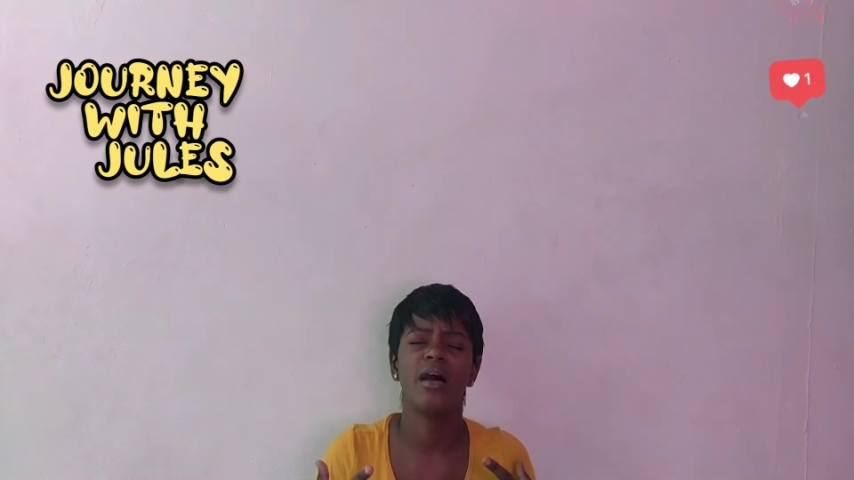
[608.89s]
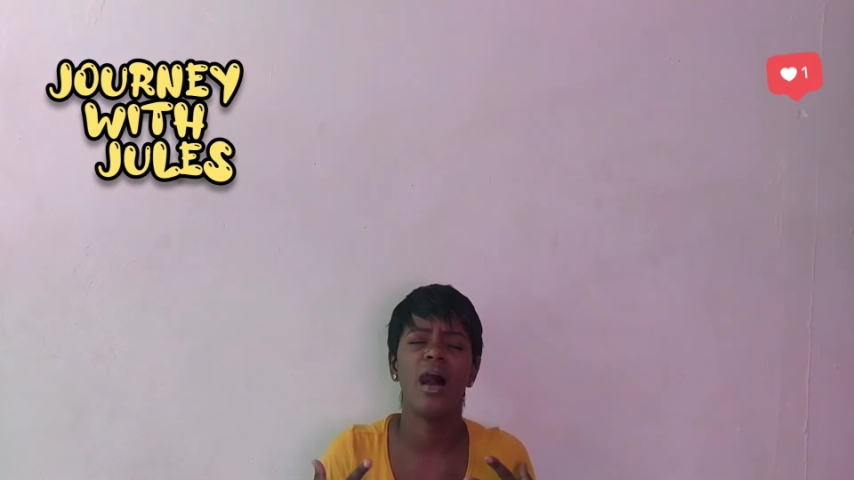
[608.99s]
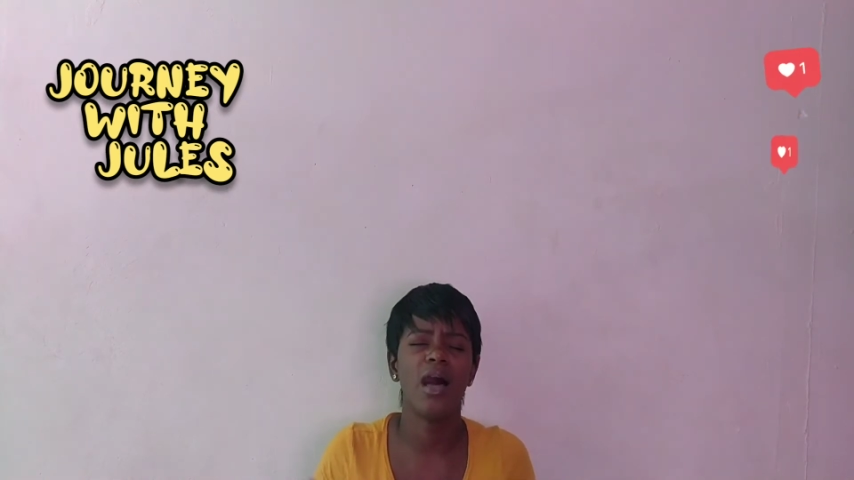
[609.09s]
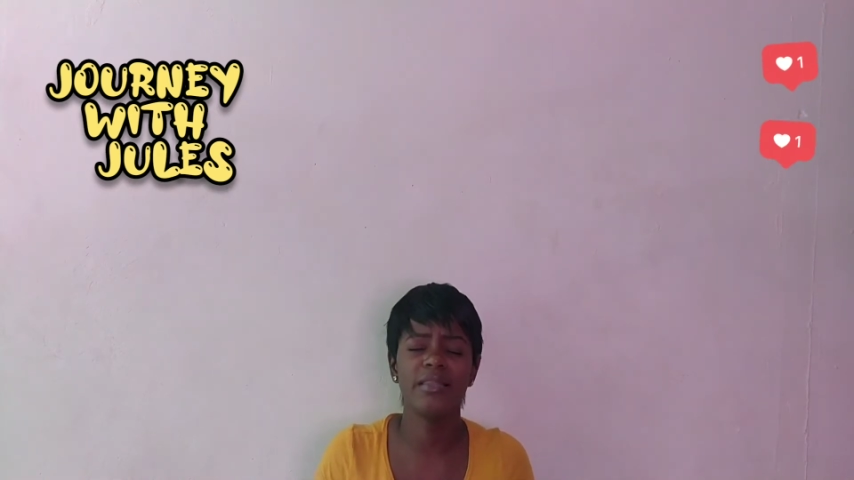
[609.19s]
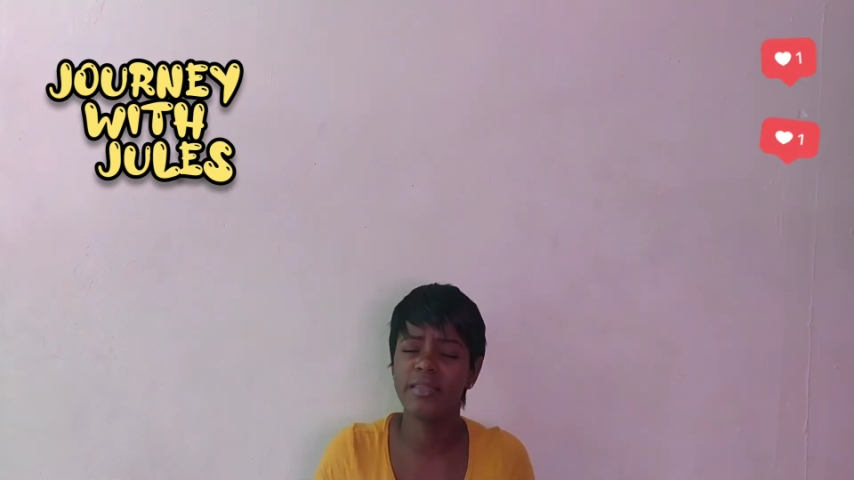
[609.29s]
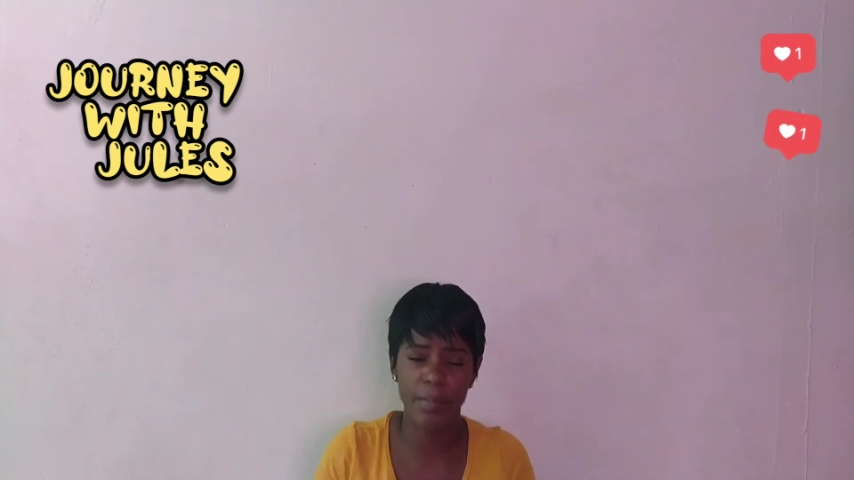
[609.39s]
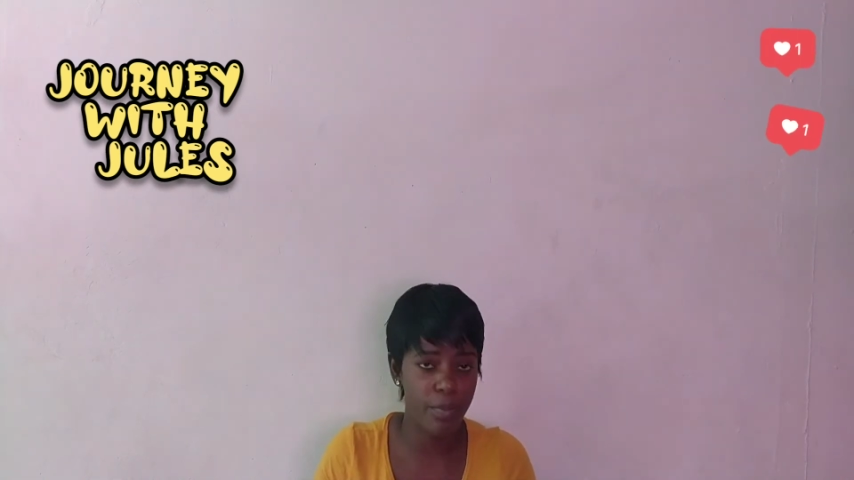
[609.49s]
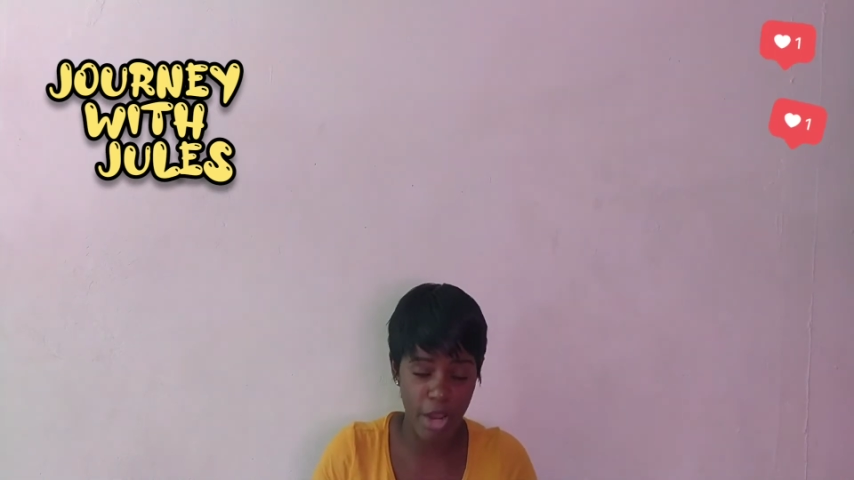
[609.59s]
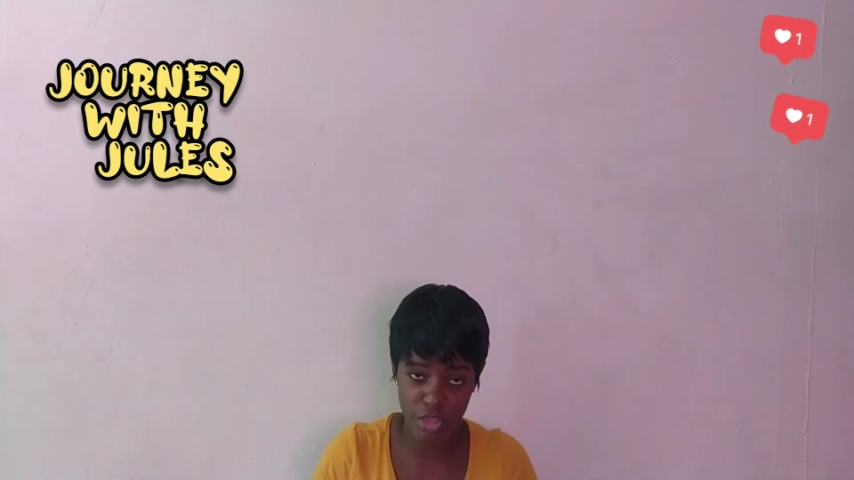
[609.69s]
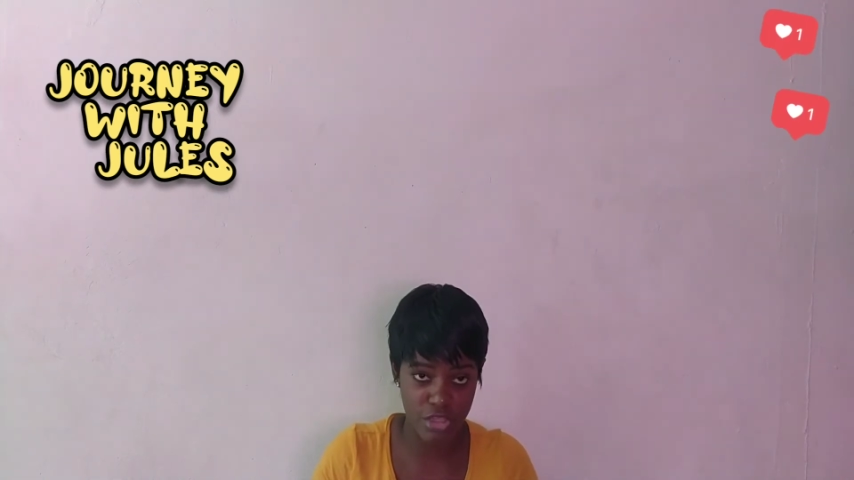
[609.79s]
under
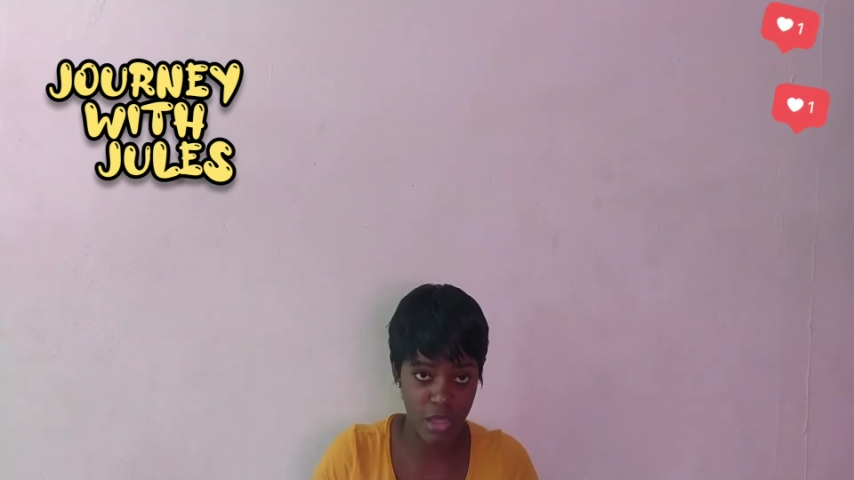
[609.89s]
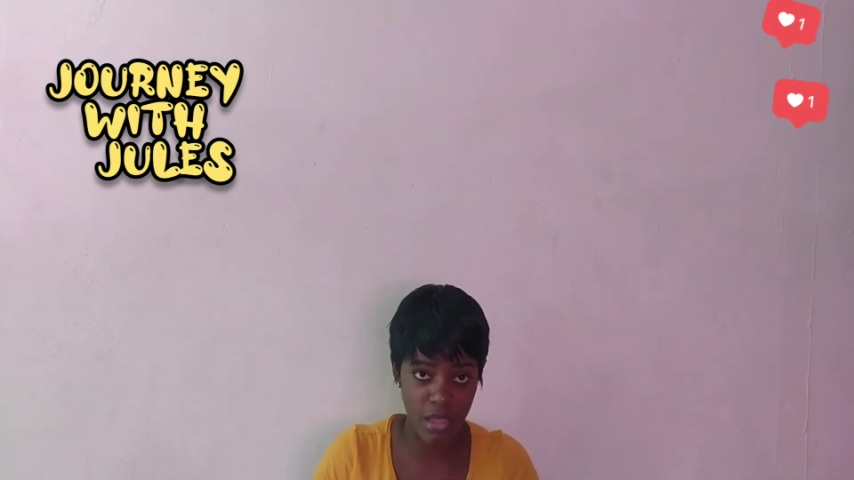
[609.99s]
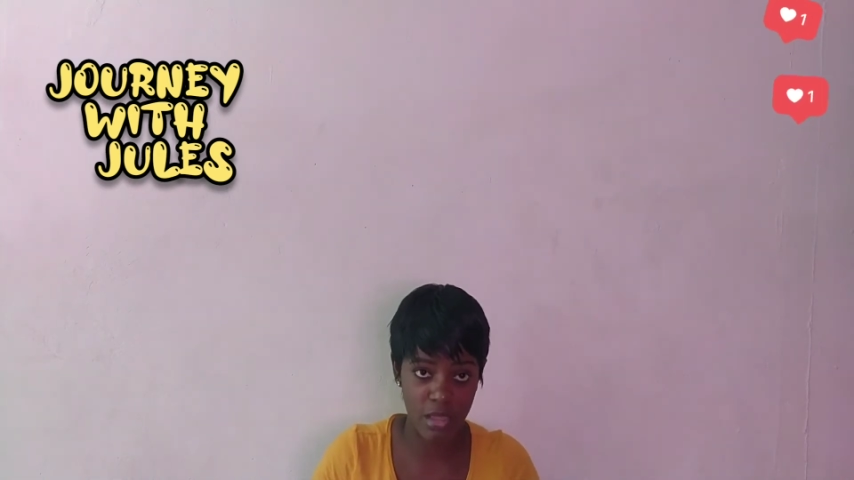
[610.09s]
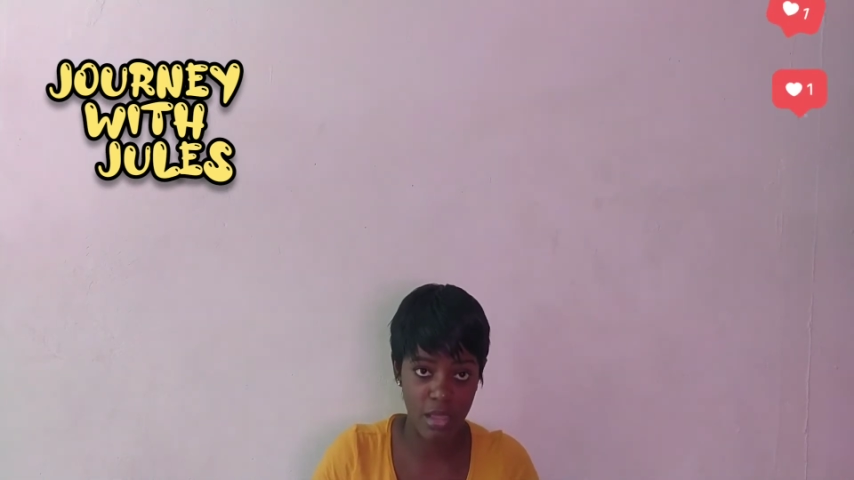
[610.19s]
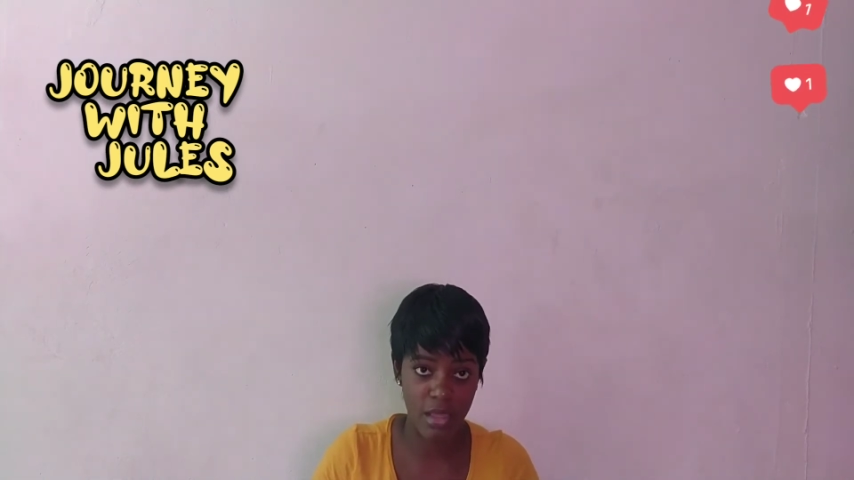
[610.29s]
pressure